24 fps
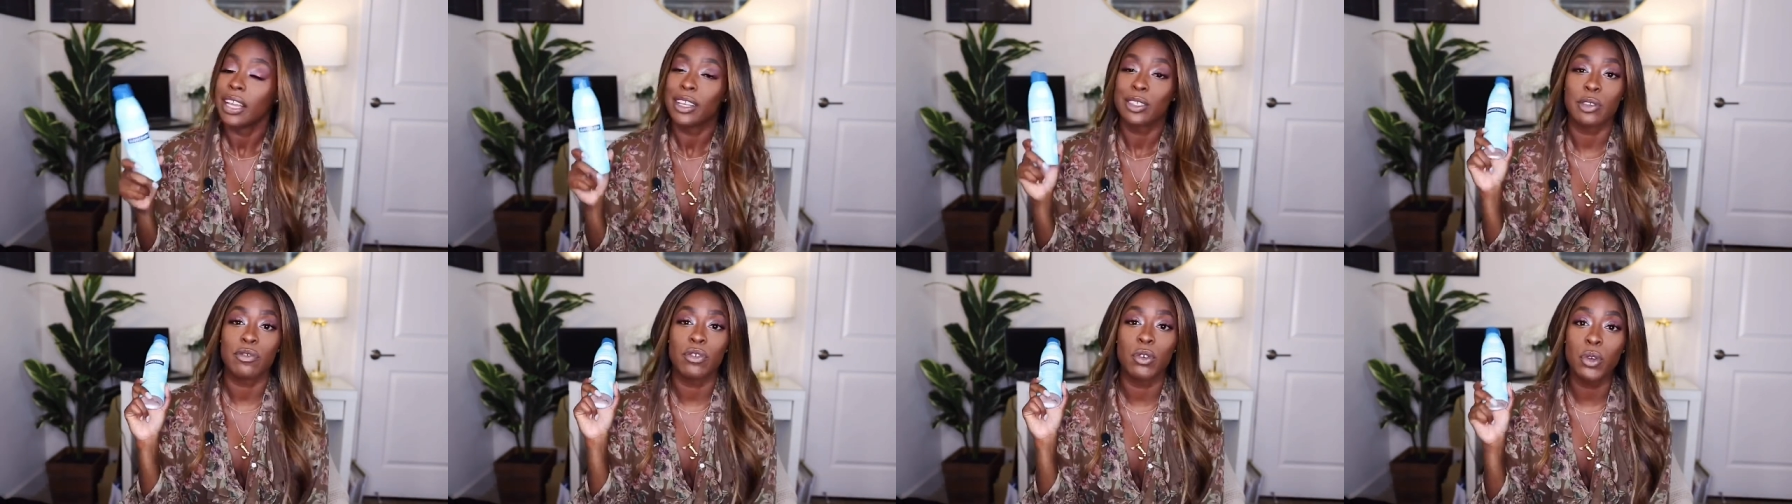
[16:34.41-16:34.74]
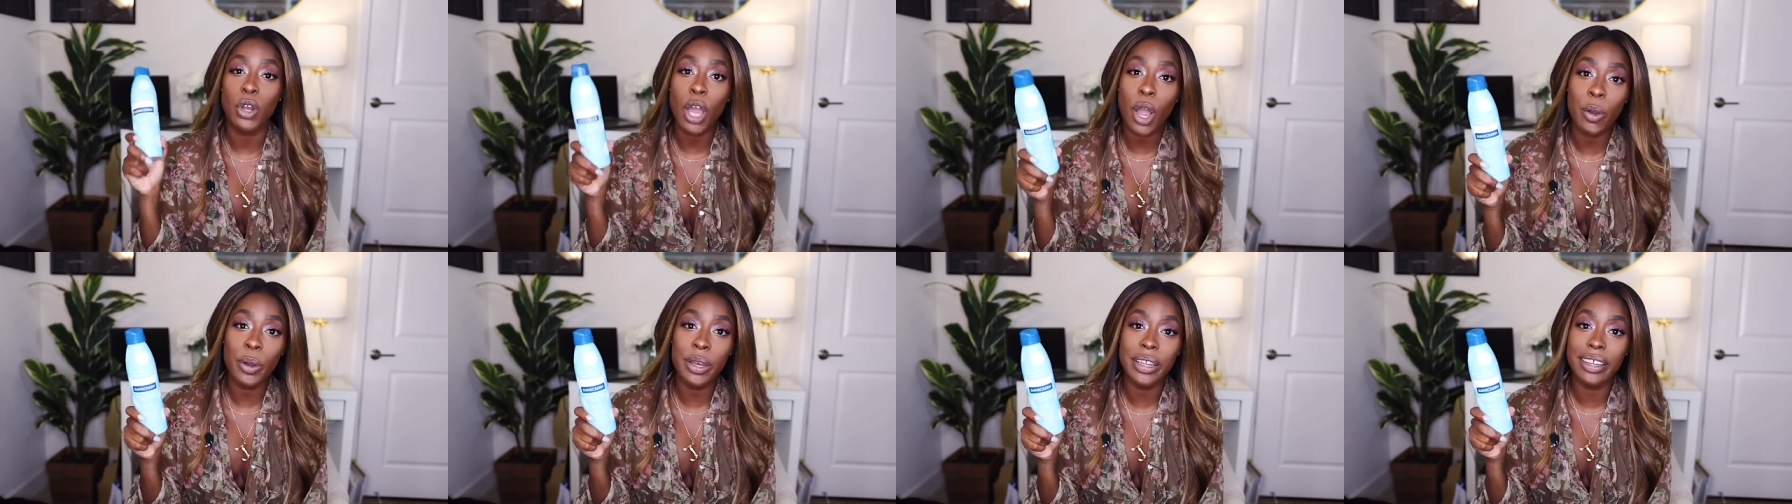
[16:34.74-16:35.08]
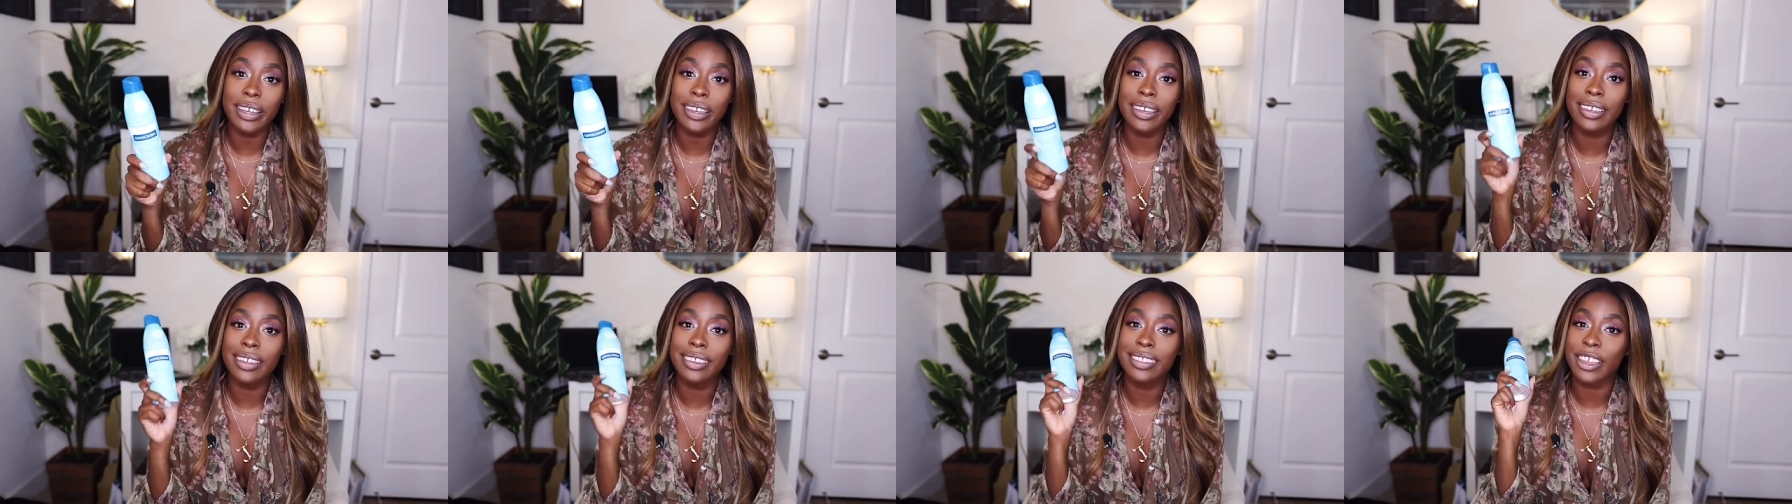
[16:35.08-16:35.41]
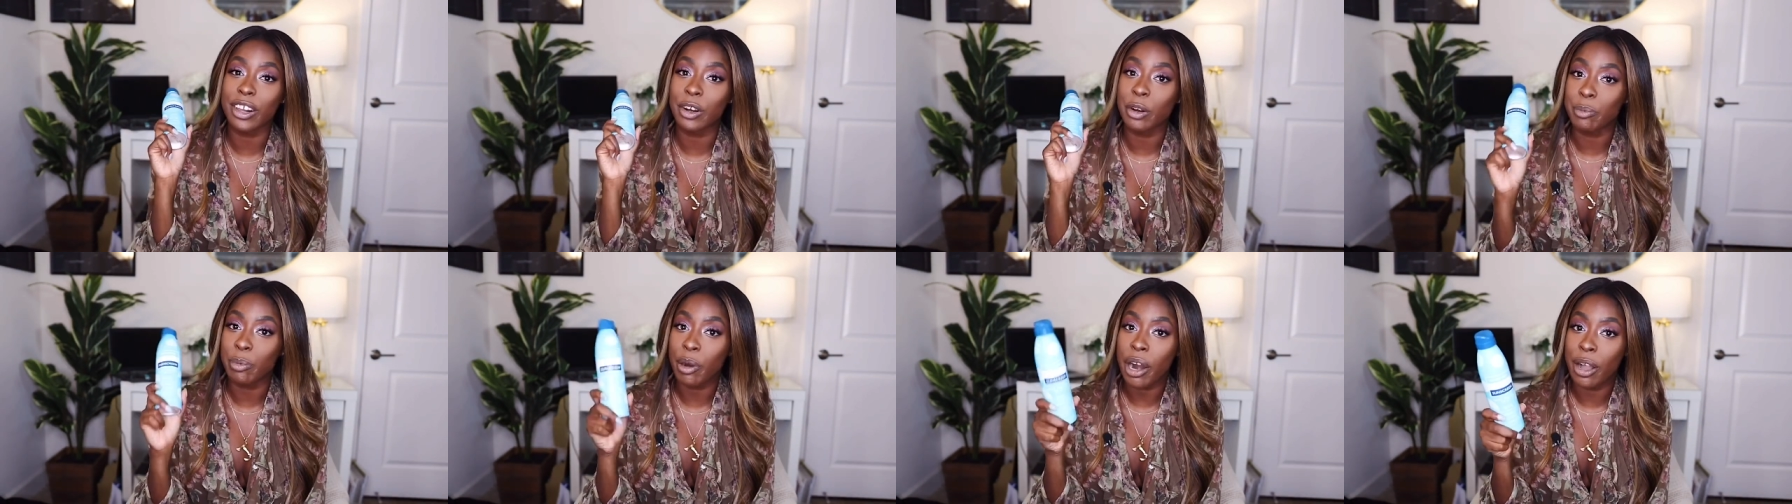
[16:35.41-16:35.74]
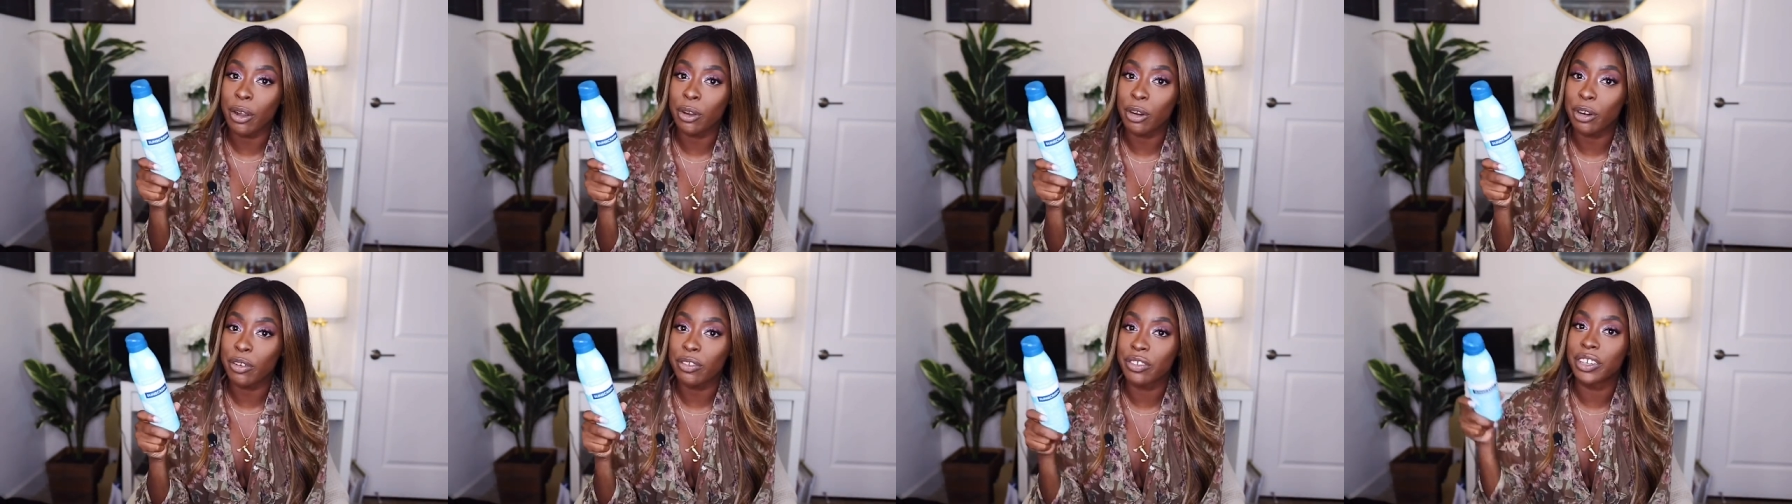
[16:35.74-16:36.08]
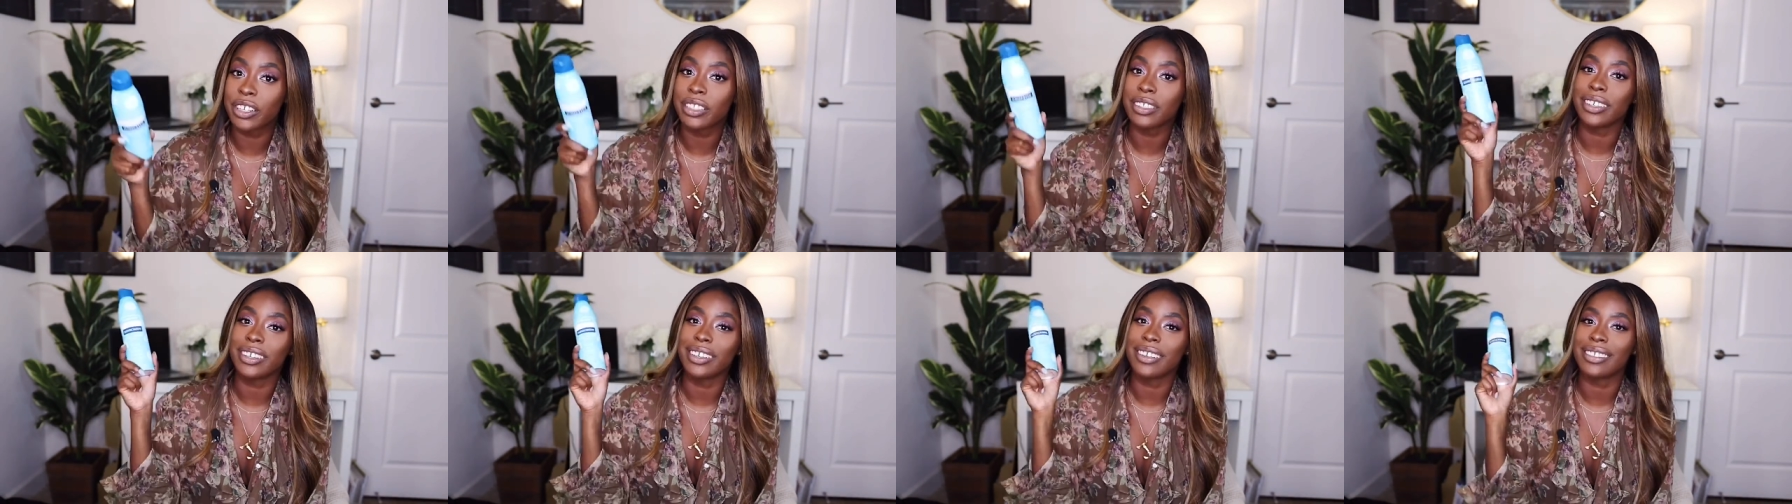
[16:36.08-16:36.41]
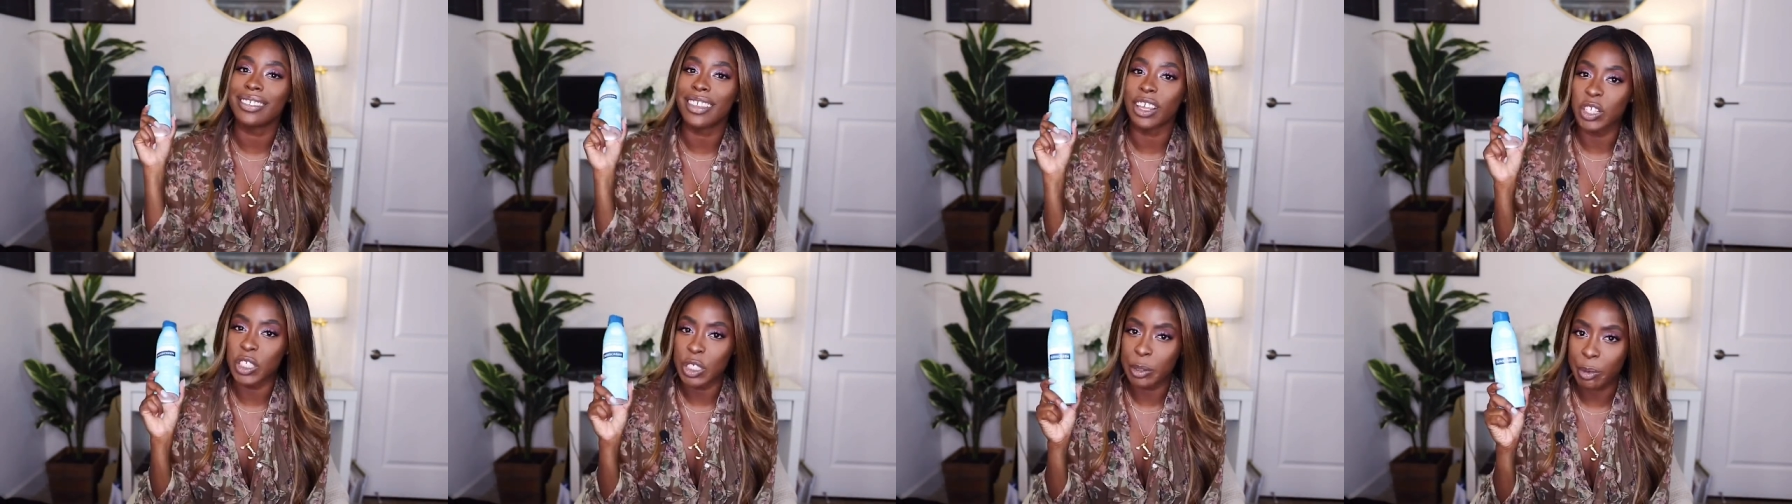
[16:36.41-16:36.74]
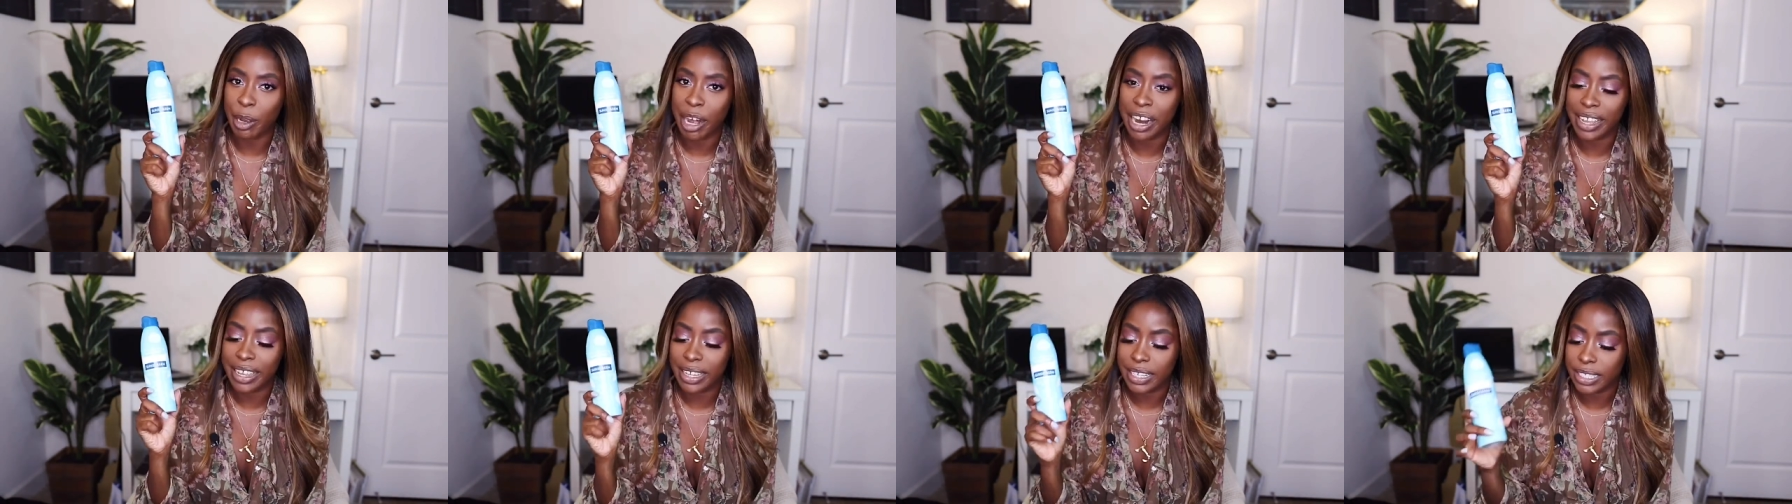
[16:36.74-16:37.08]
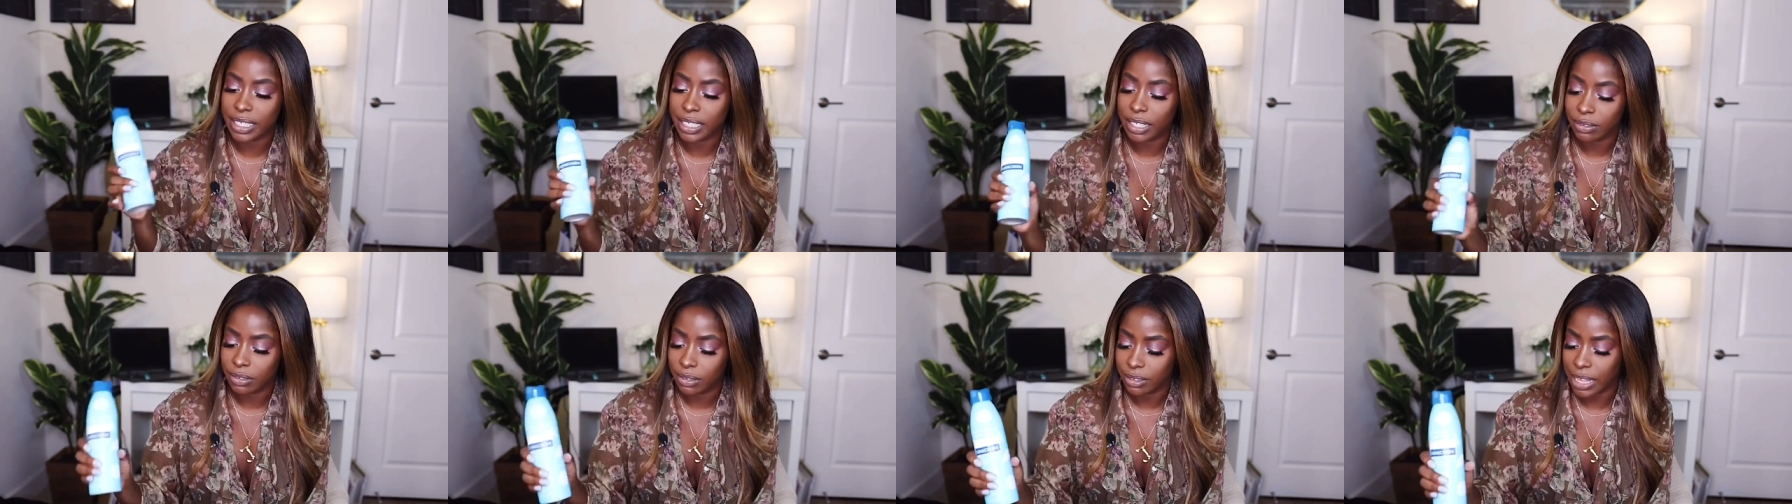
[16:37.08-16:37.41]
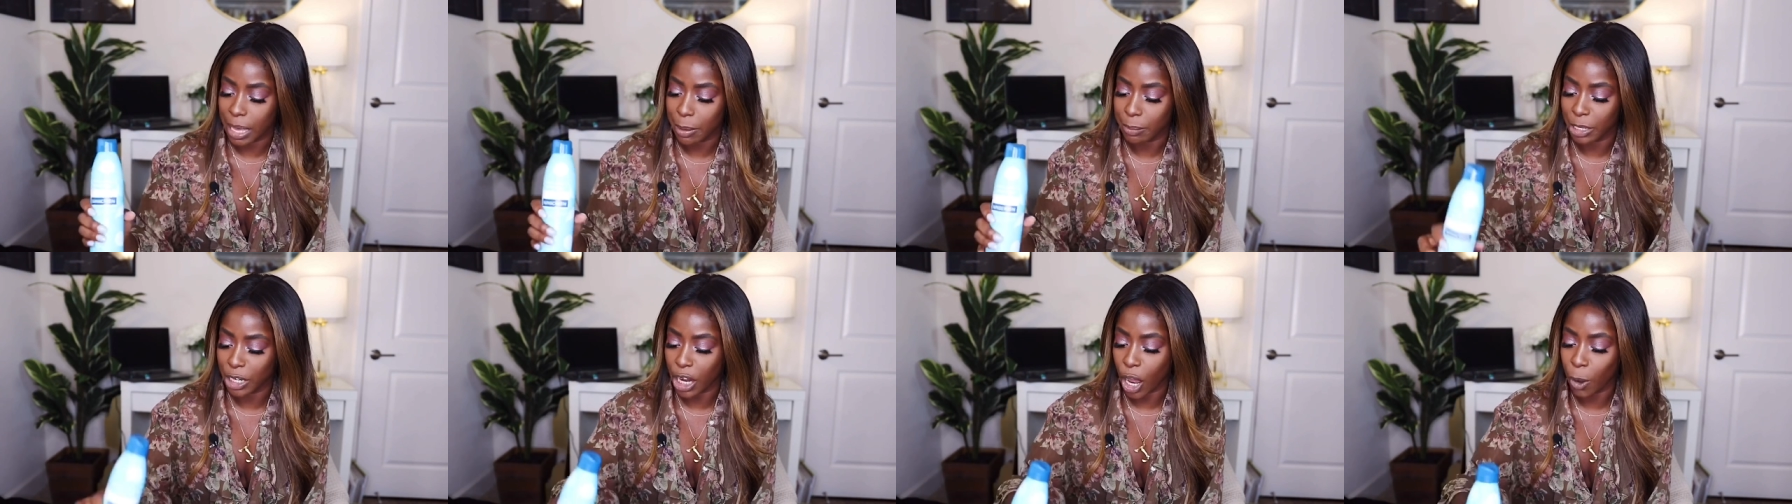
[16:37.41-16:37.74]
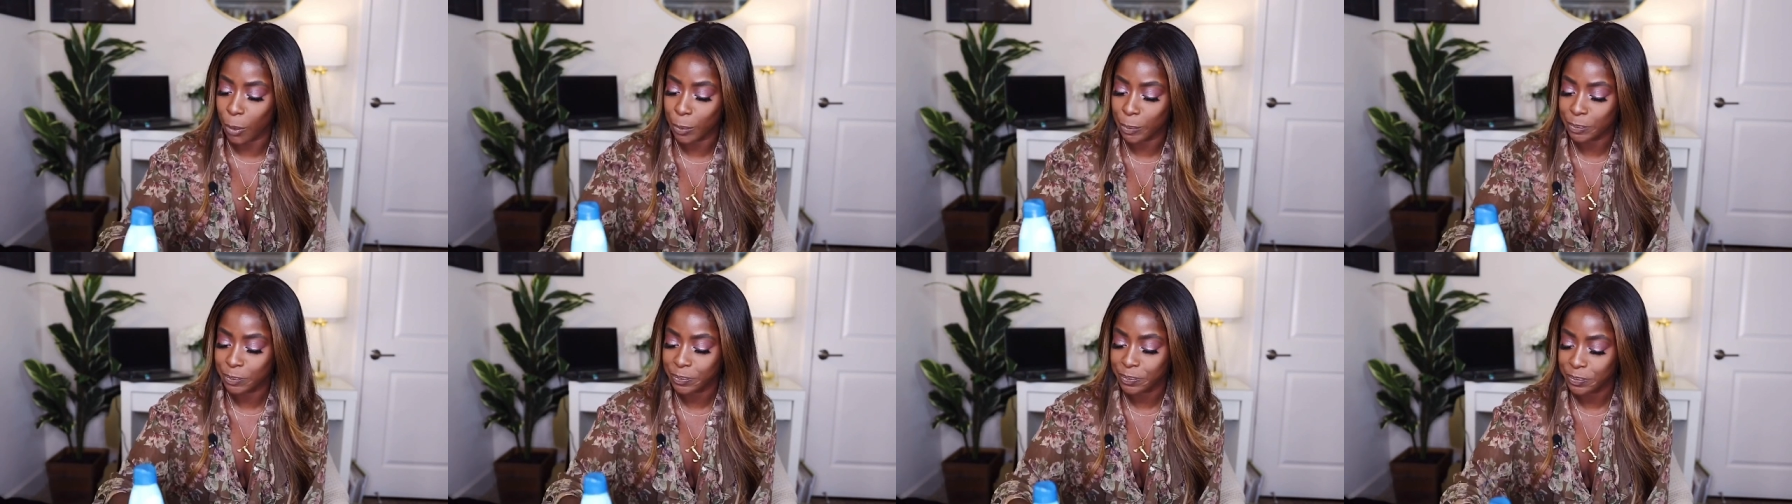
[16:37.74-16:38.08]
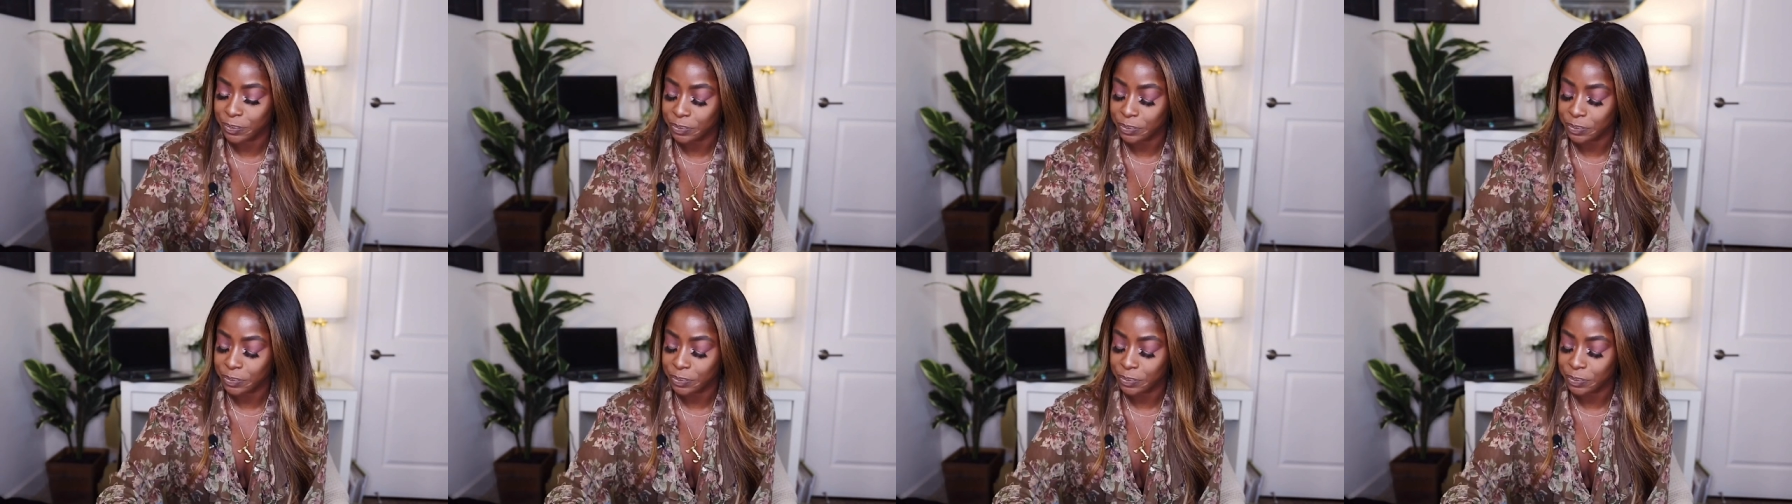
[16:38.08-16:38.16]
So if you know any that are brown girl friendly, that are sprays, let me know.